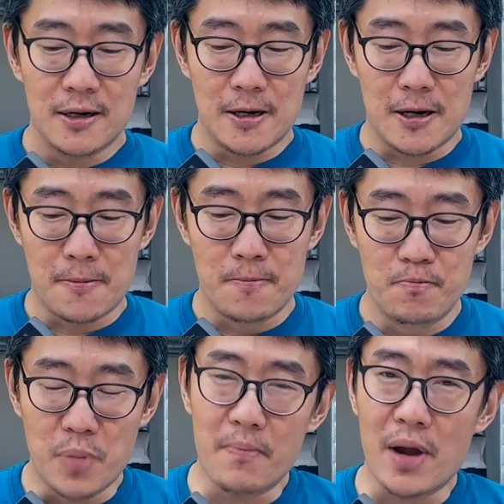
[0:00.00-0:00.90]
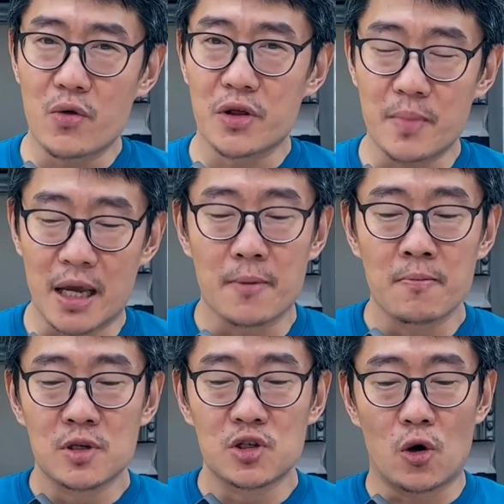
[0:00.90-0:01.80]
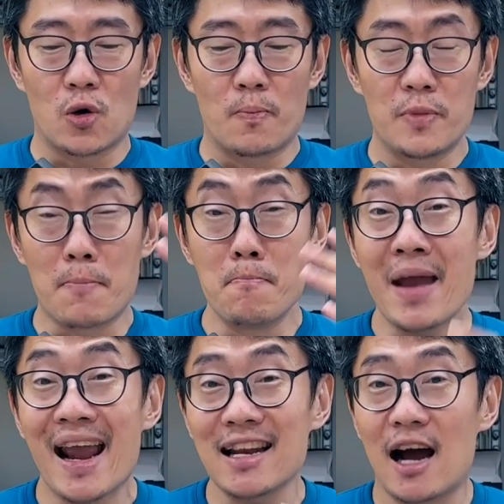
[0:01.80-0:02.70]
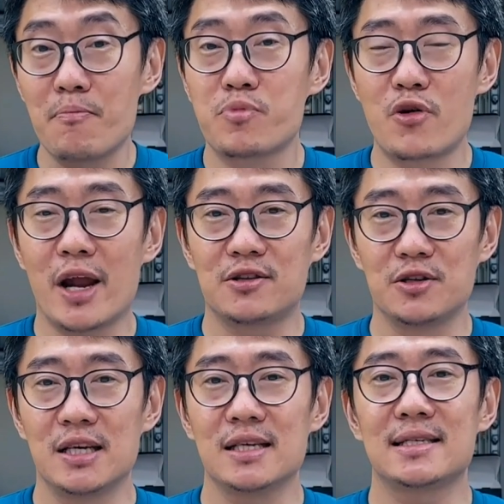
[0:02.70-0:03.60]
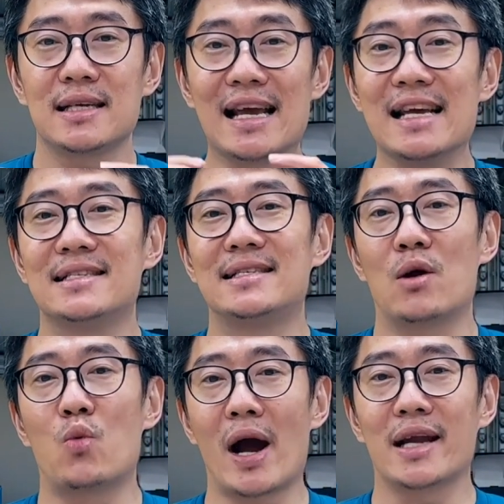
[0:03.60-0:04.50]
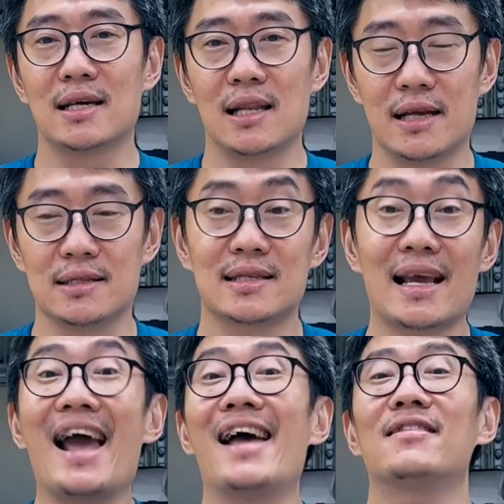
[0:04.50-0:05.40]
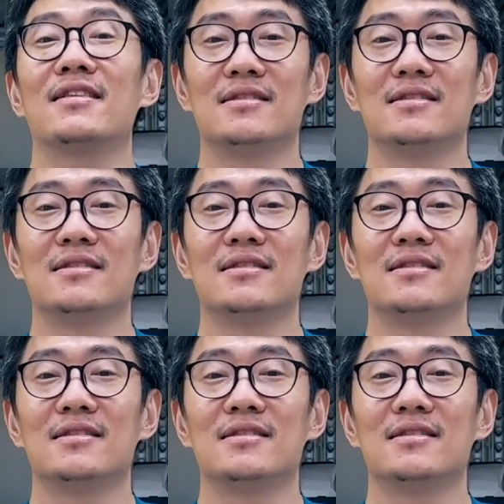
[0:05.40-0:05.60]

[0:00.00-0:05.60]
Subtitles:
But bear with me. So the main upgrade to this is that wider lens at